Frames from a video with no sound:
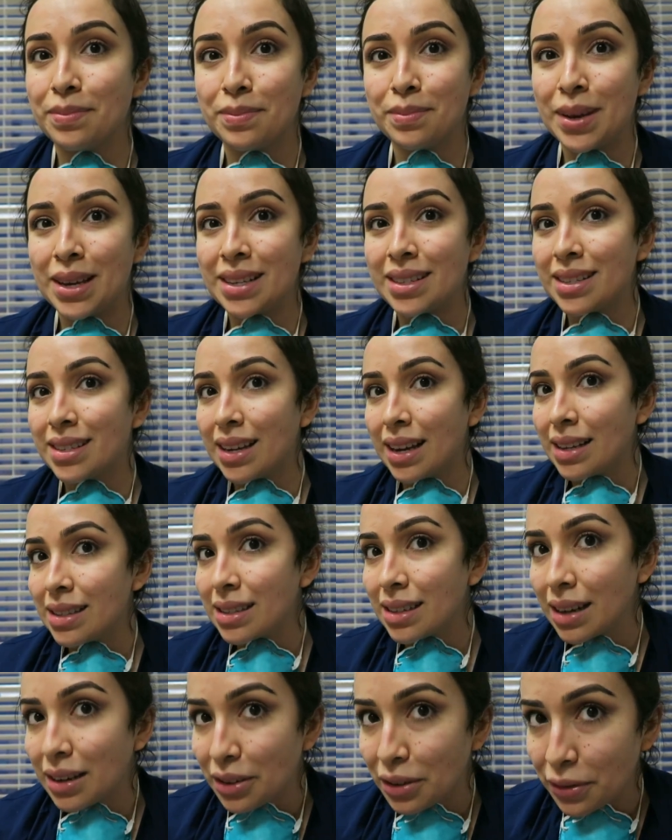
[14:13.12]
makes
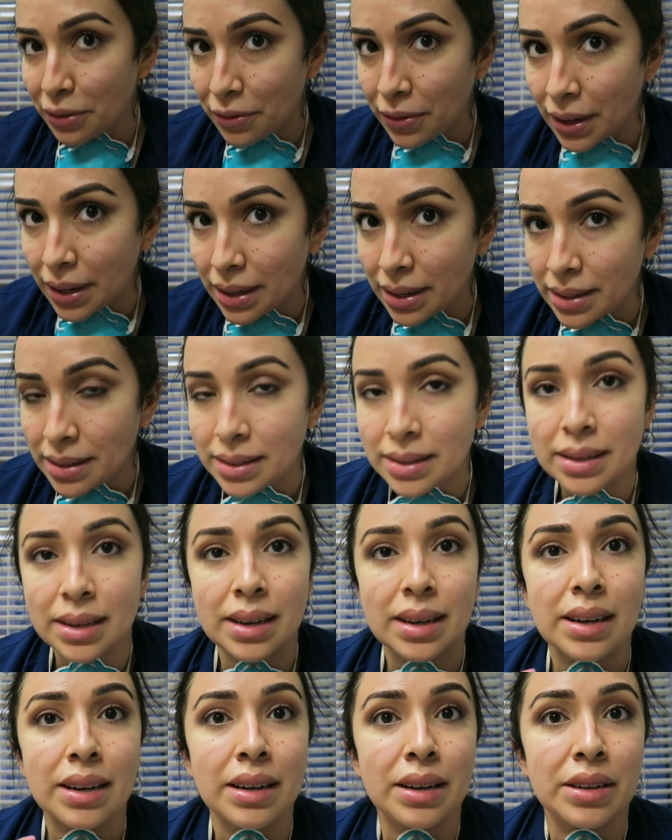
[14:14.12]
dents on your face,
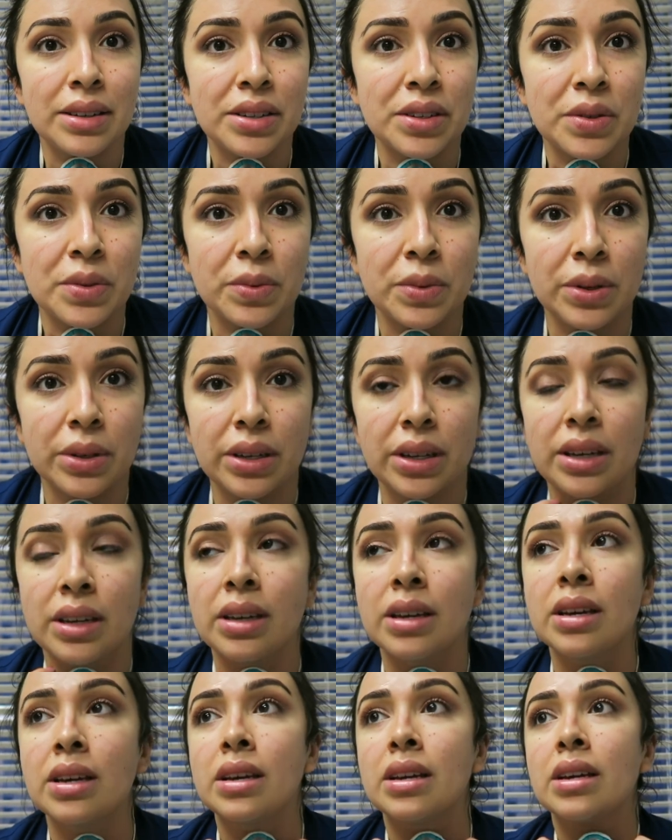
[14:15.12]
and it just really
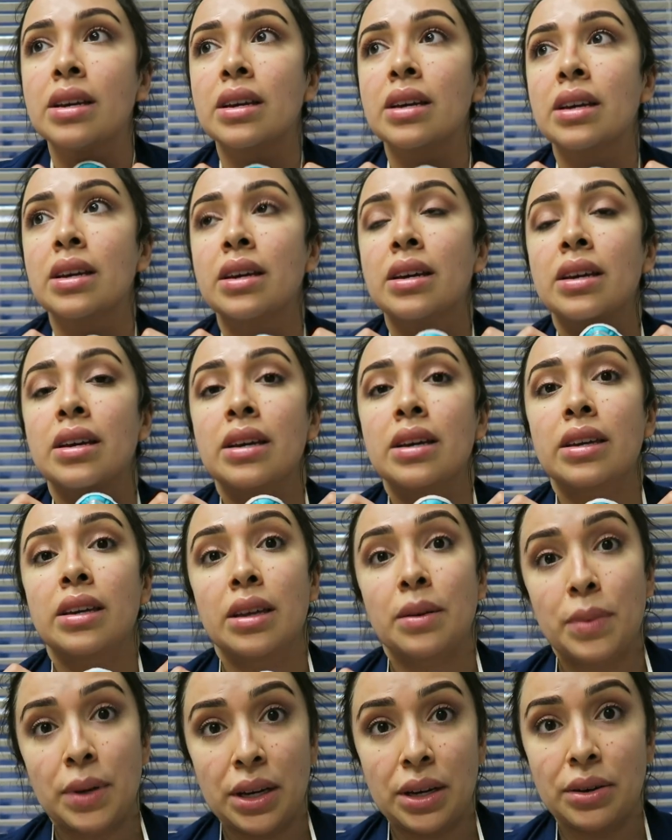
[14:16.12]

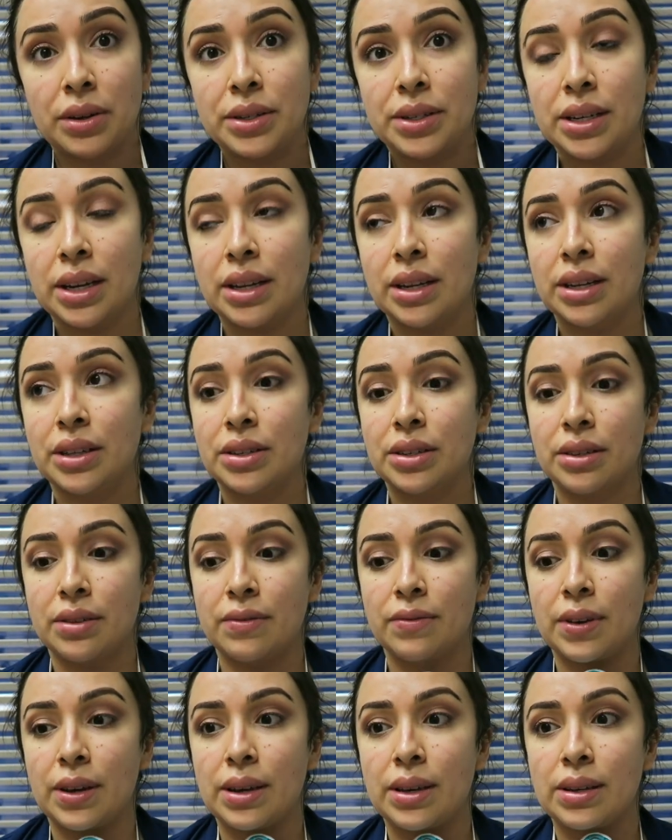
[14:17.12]
can be irritating to the
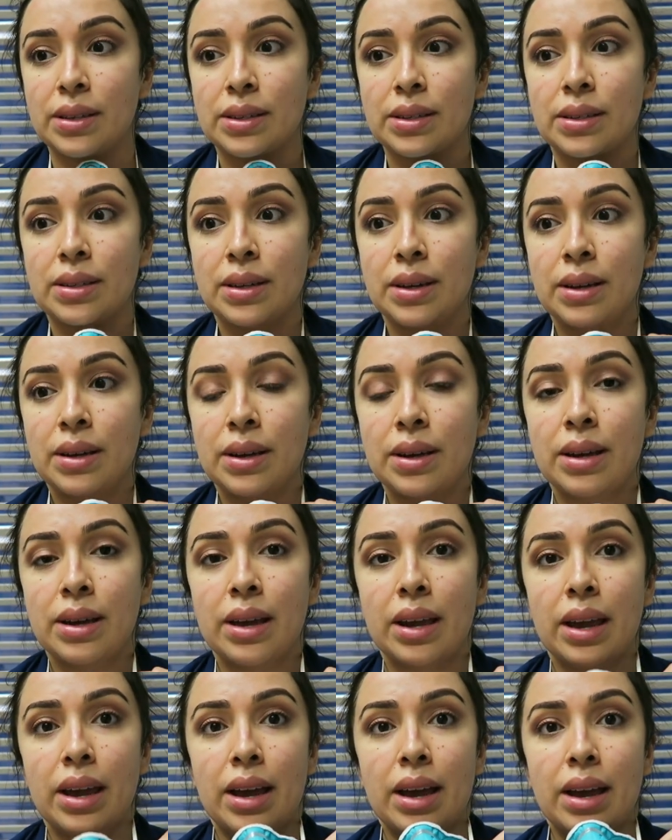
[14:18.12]
face.
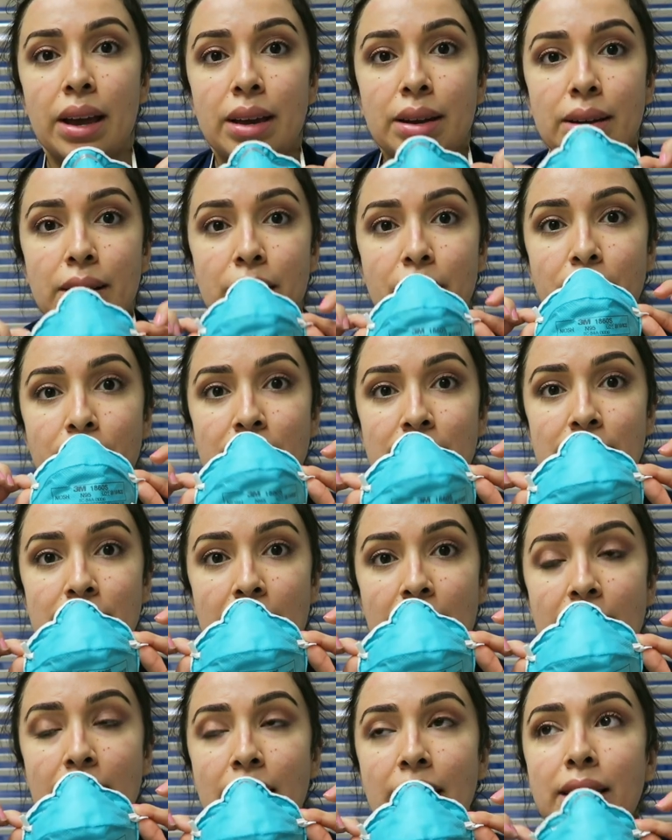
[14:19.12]
And this
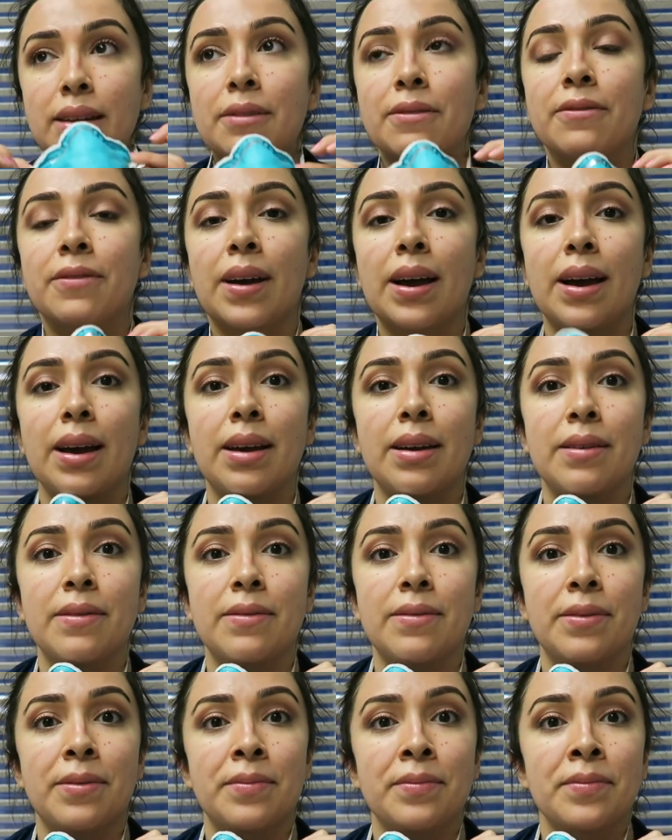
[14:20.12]

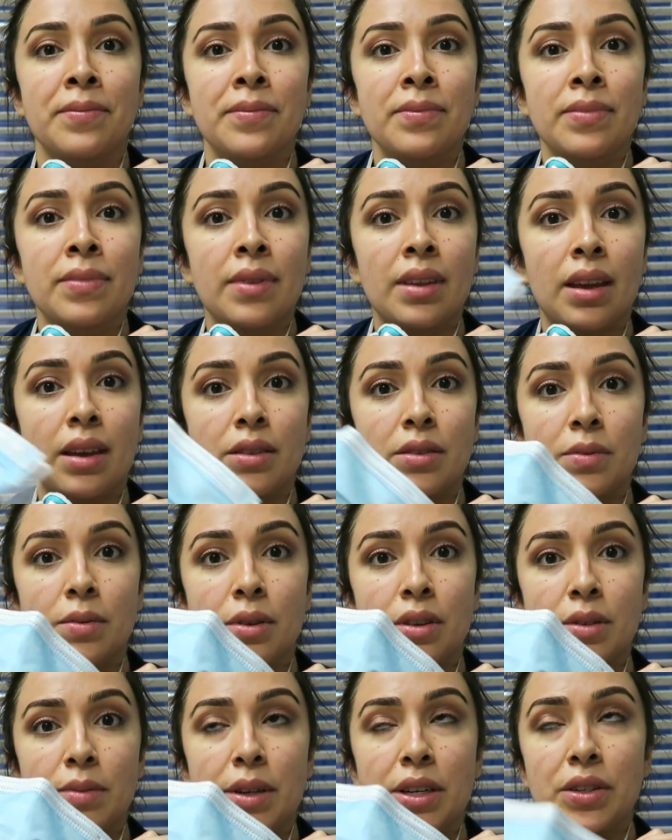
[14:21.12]
N95, as
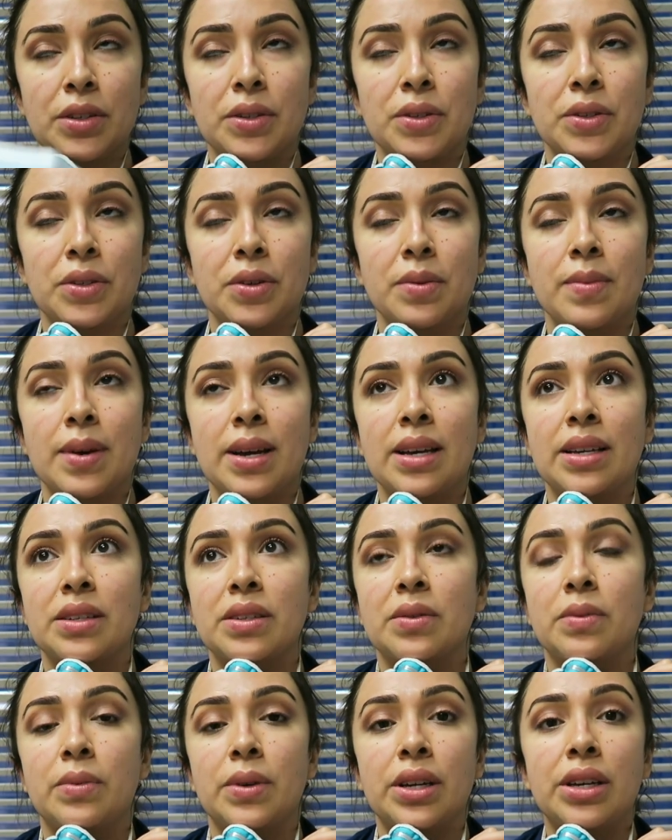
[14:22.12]
well as my surgical
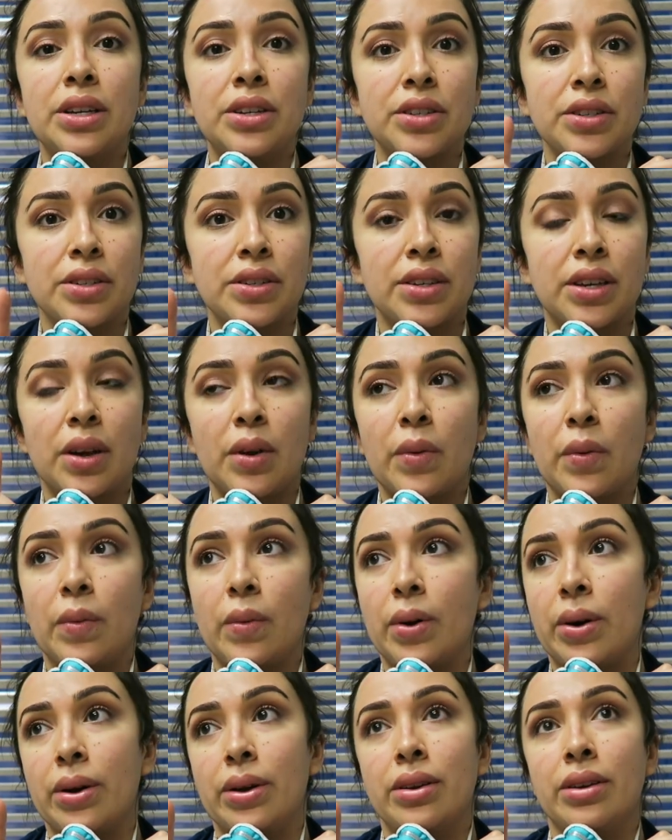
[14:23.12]
mask, we just get
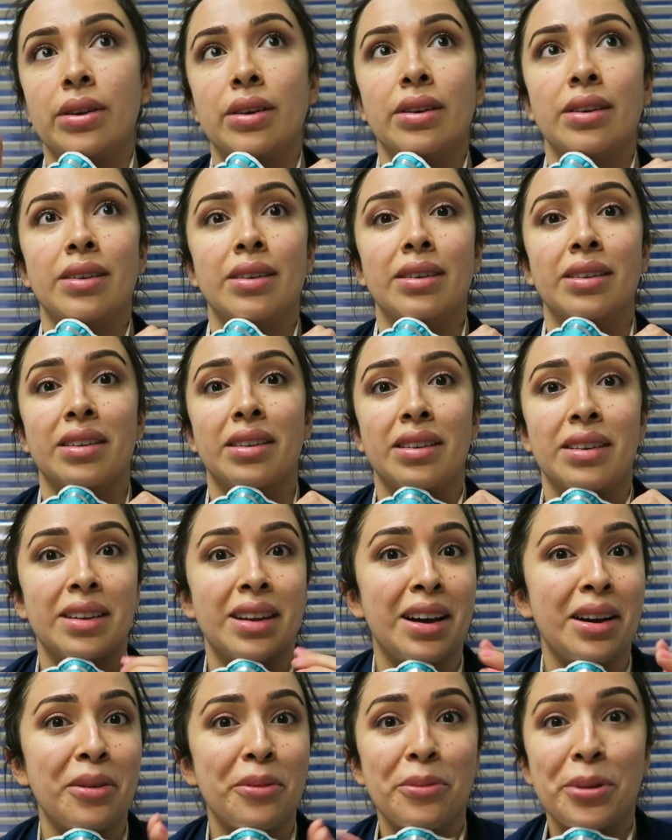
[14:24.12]
one,
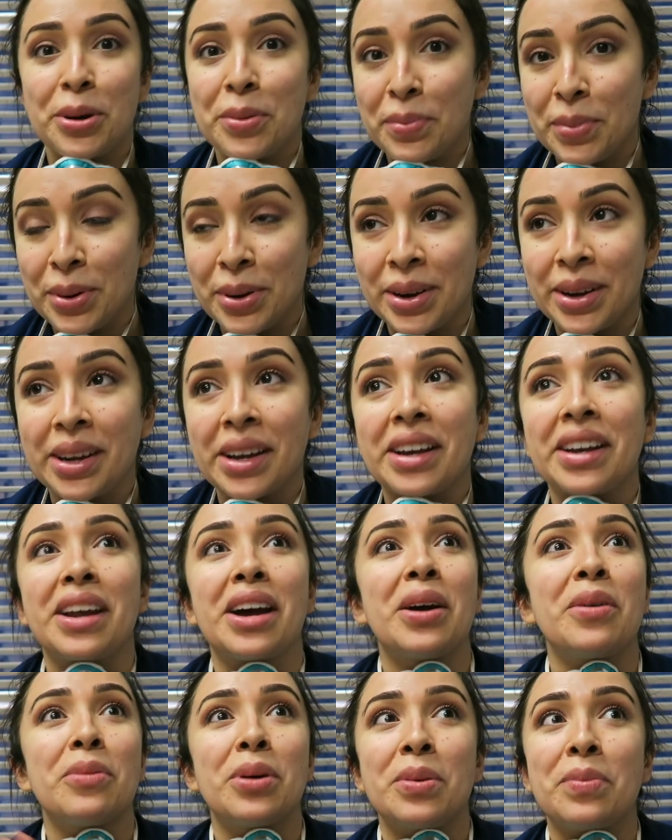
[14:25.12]
not one per day,
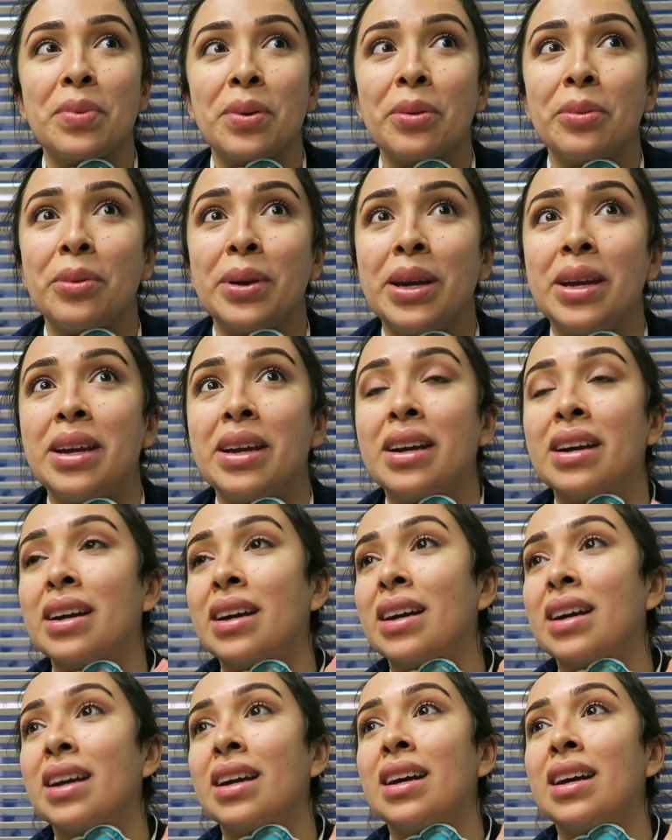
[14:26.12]
not one per week,